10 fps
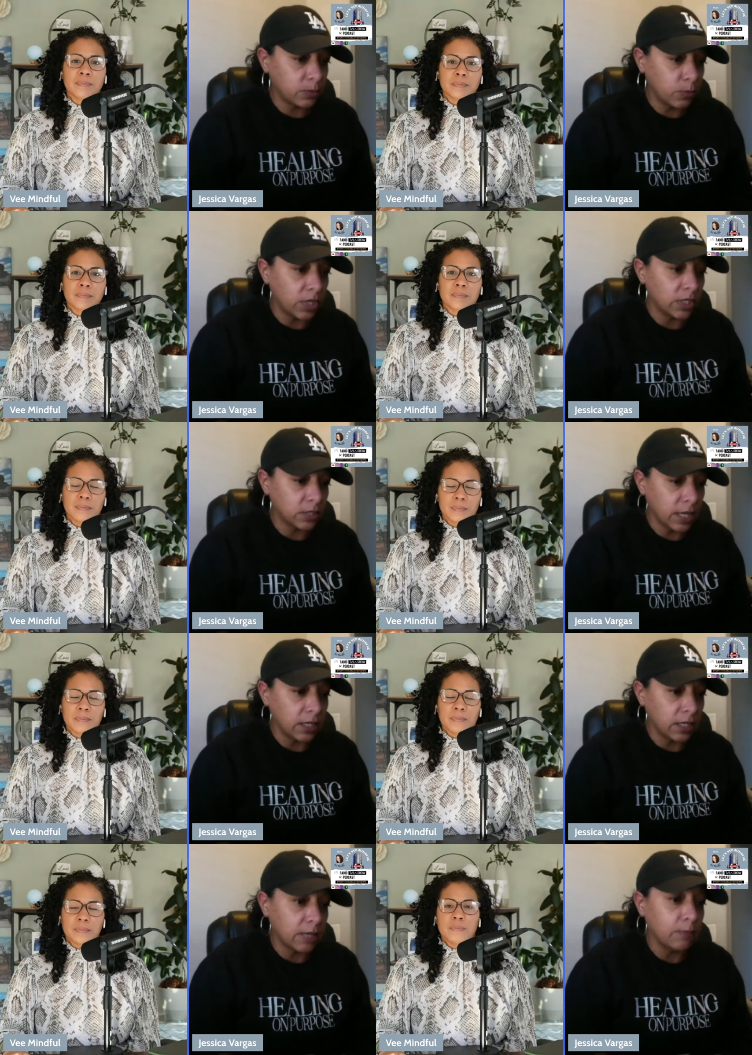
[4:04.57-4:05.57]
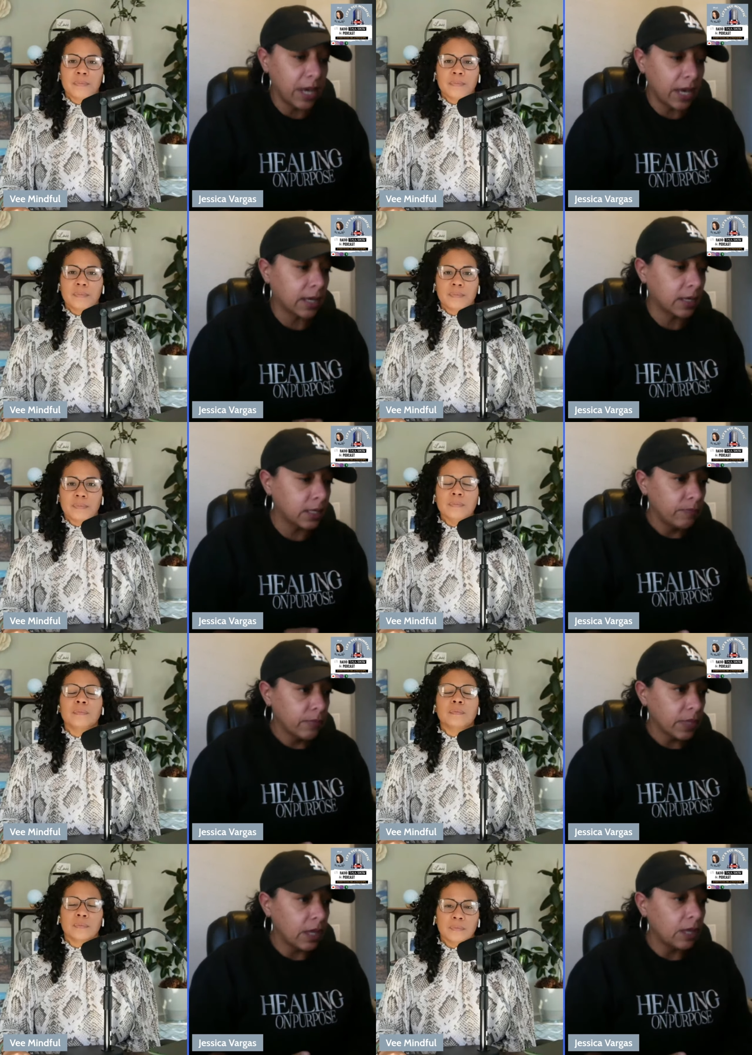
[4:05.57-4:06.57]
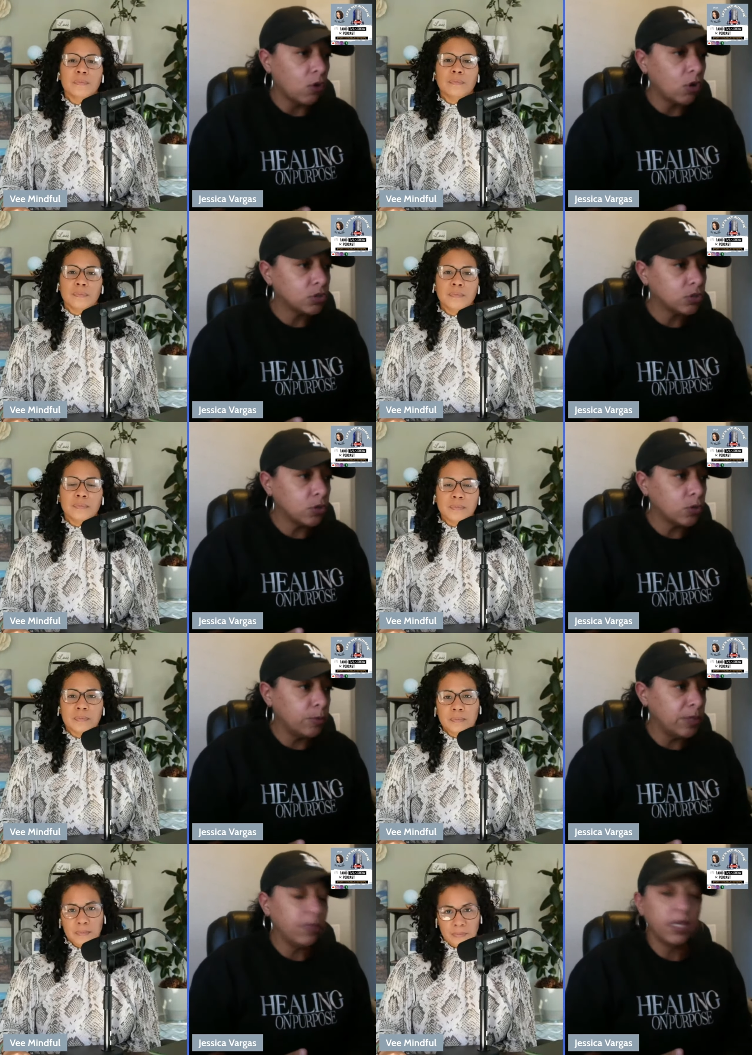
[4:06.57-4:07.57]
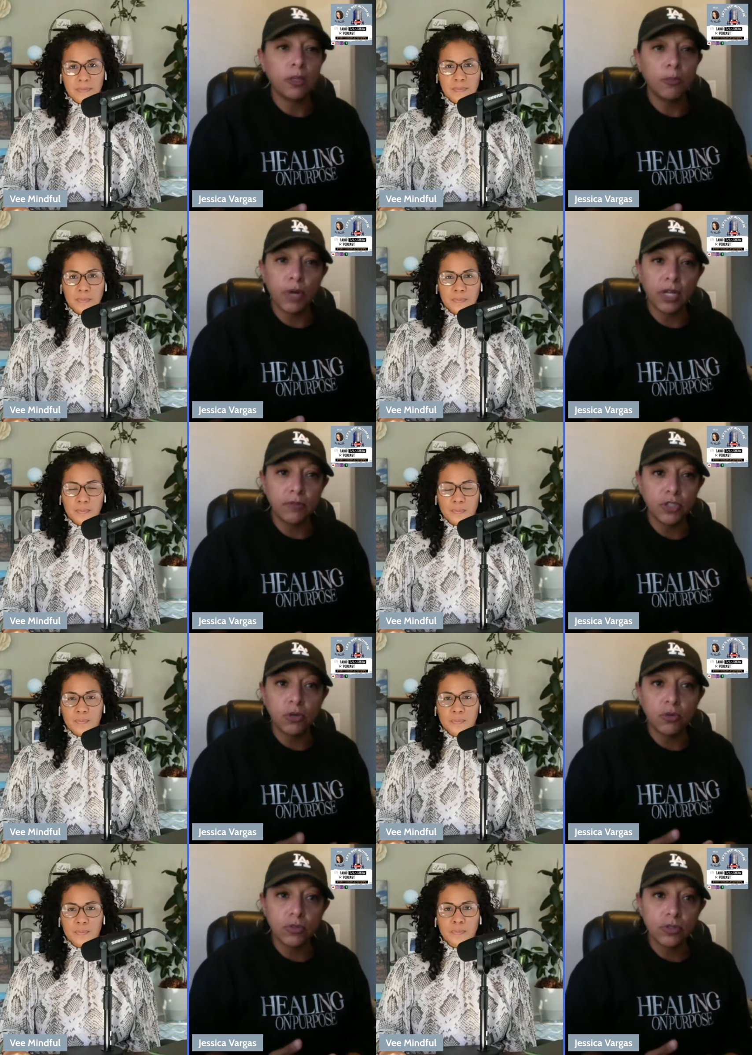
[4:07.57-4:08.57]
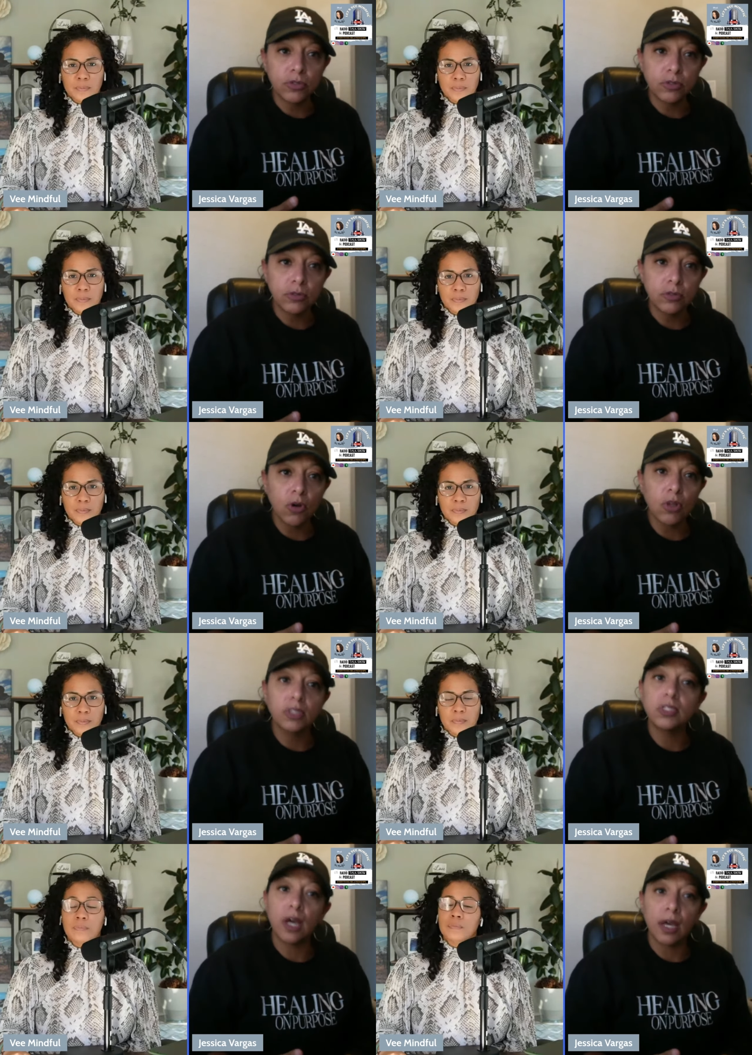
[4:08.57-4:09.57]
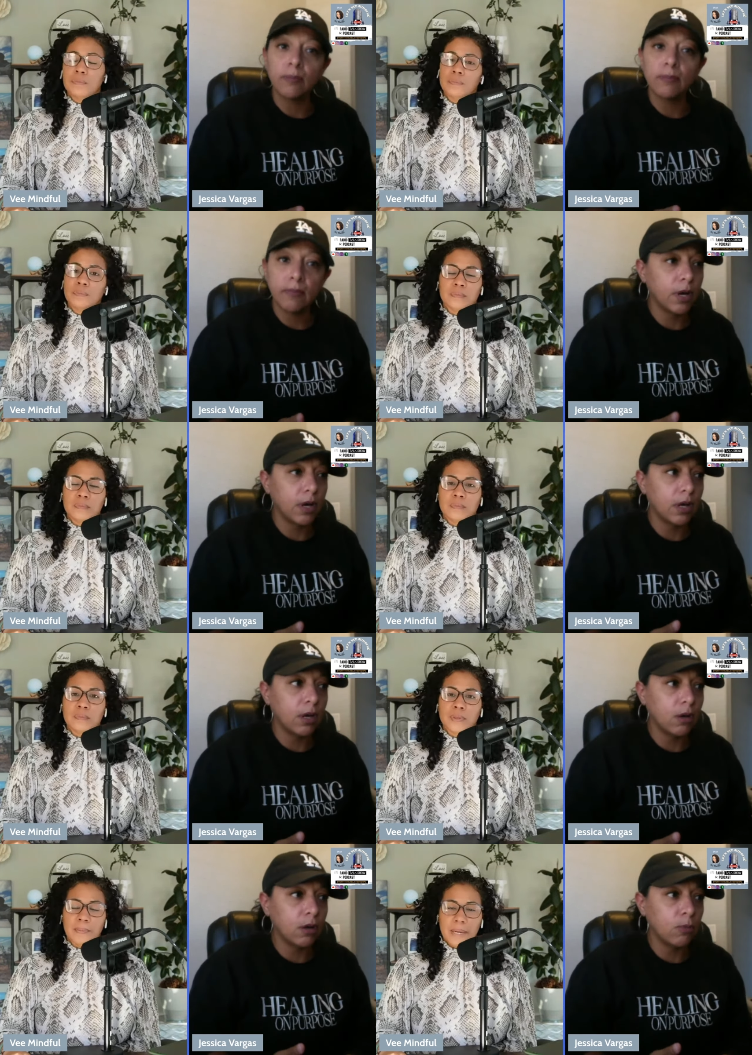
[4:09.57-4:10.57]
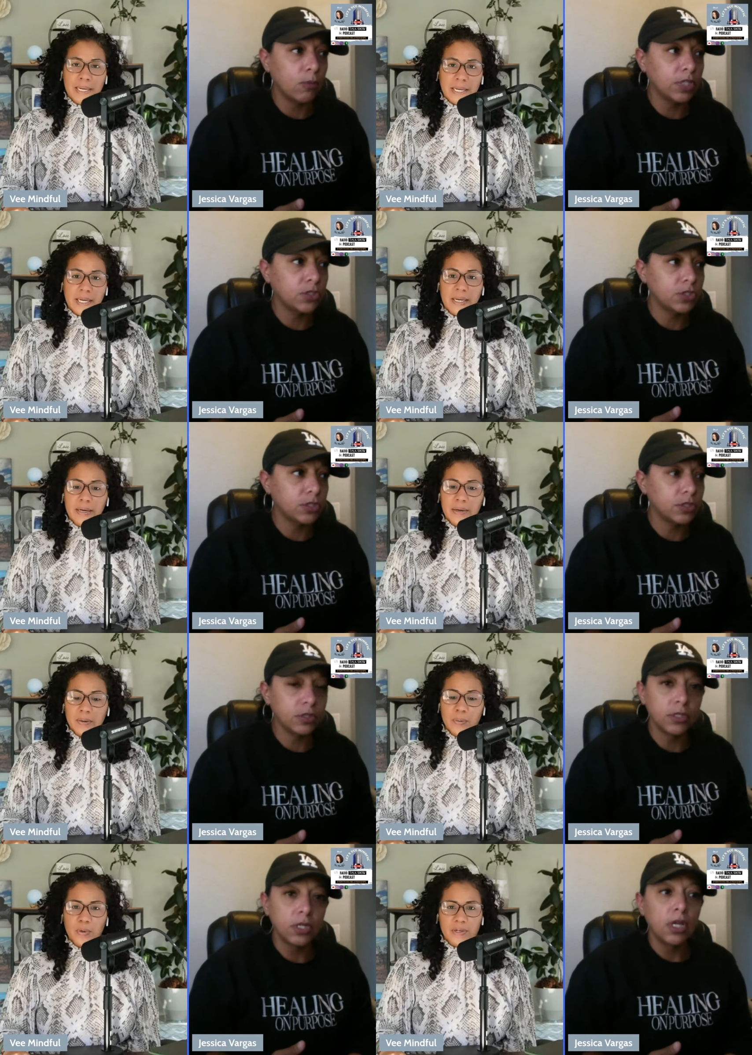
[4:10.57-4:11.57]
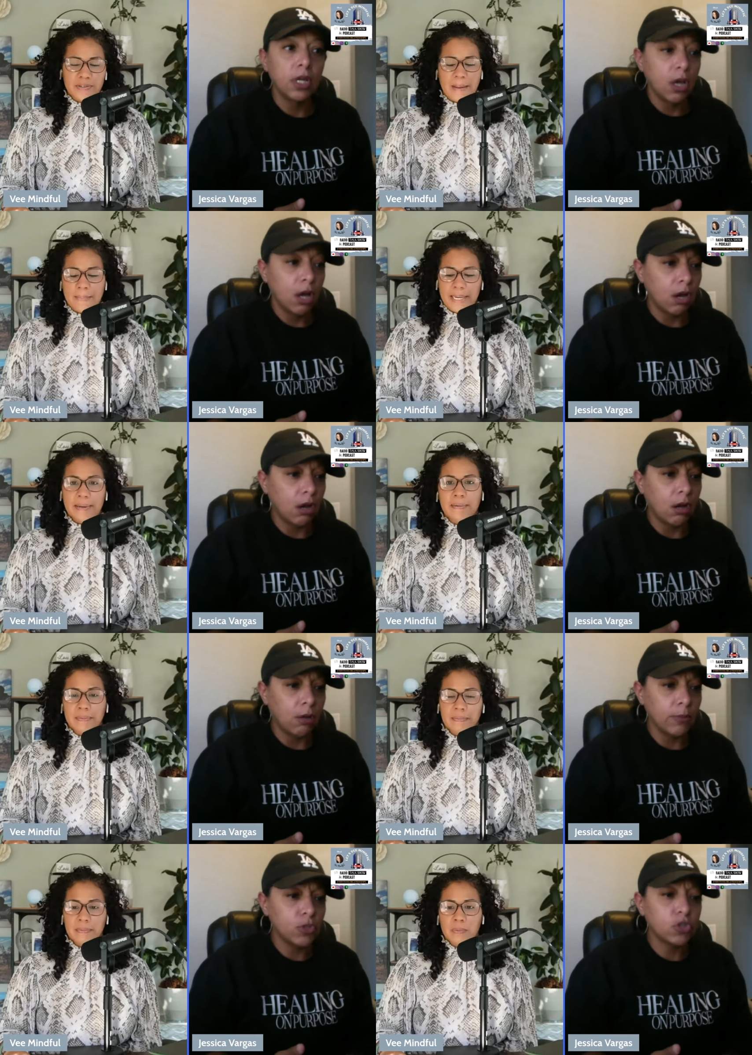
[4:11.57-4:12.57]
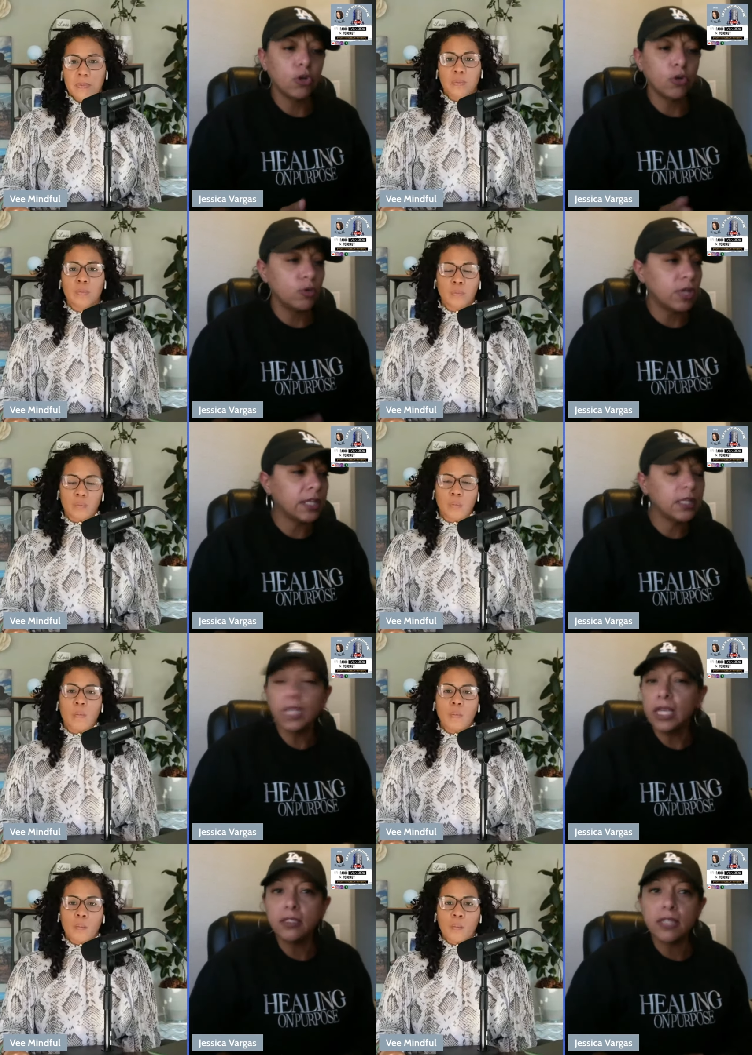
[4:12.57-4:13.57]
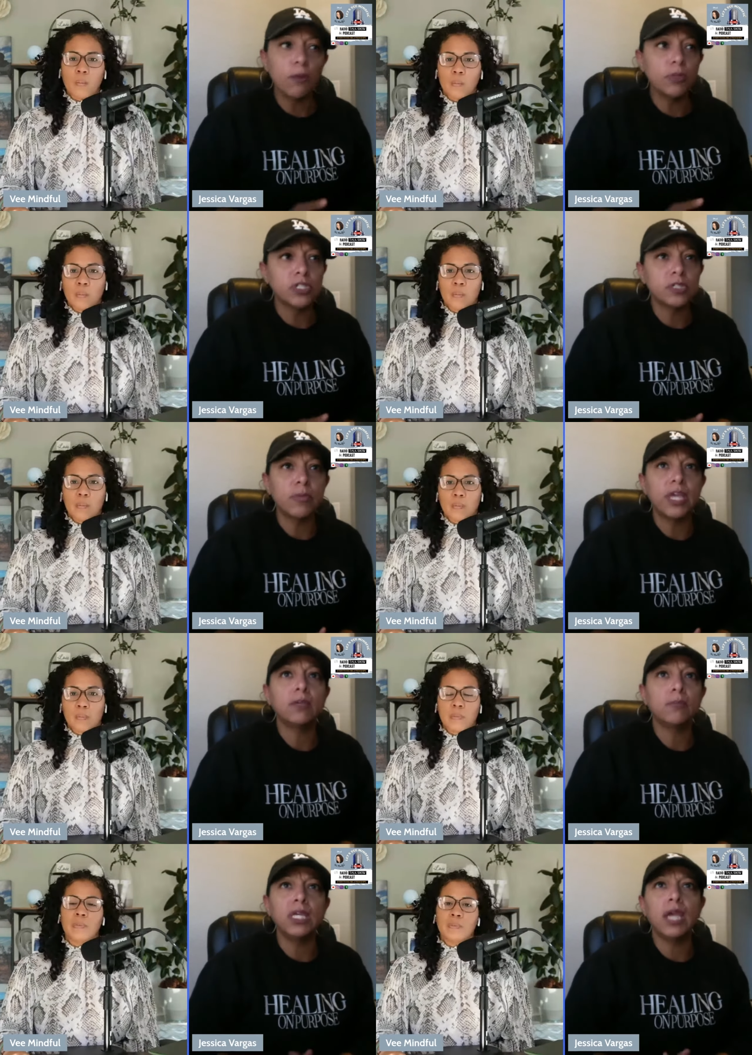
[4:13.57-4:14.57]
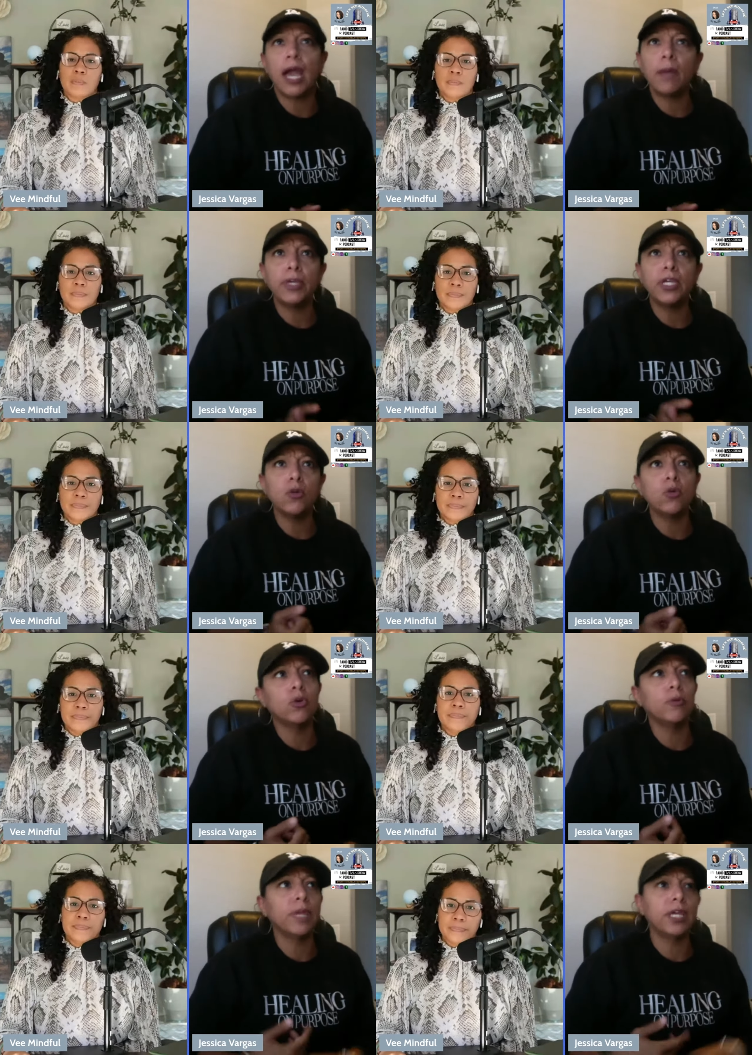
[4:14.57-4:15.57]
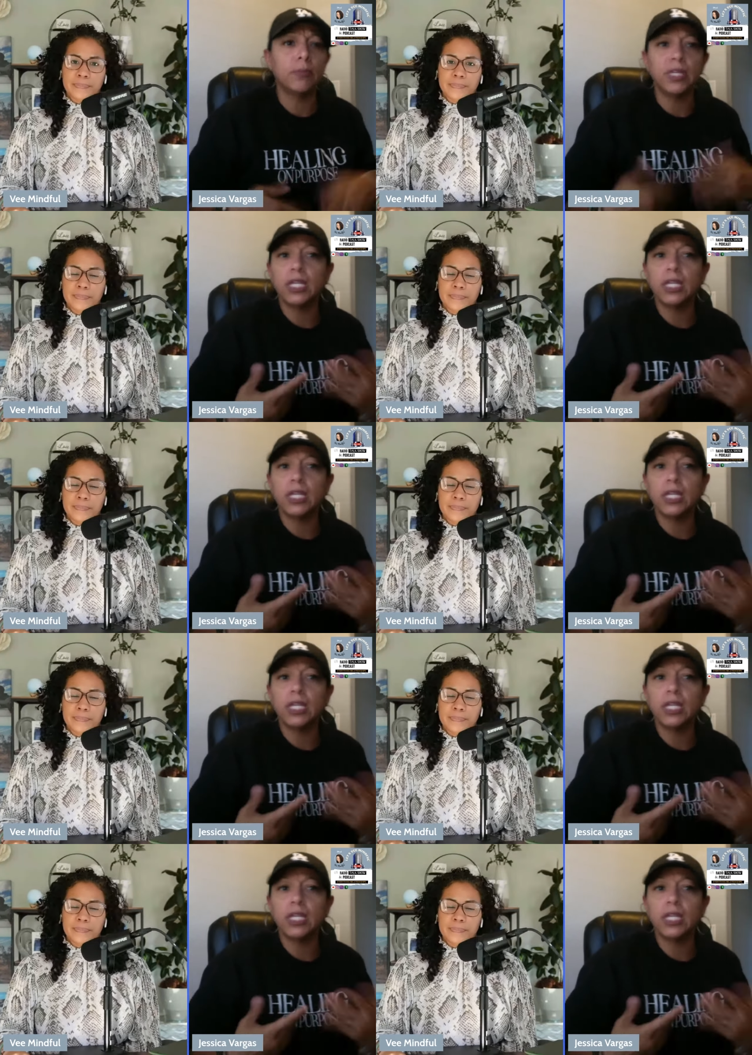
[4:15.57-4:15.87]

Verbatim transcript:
Speaker 1: ones i right, looking back and also me being the brunt of jokes all the hmm. time
Speaker 2: mm. uh, meaning with, what does that mean? Um,
Speaker 1: so like things that would just make me happy or make me